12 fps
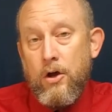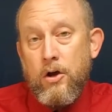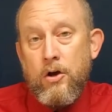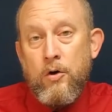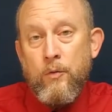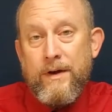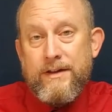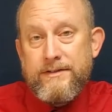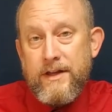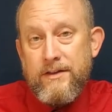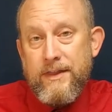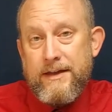Who is
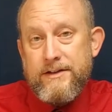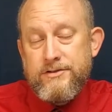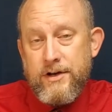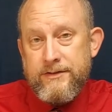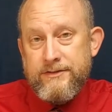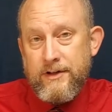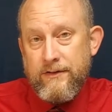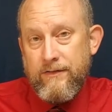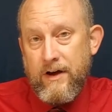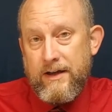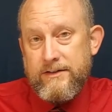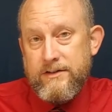it that
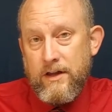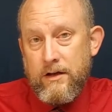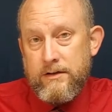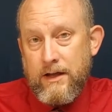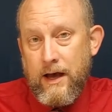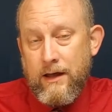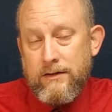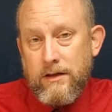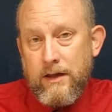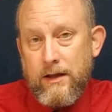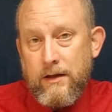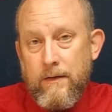justifies the
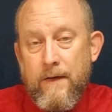ungodly?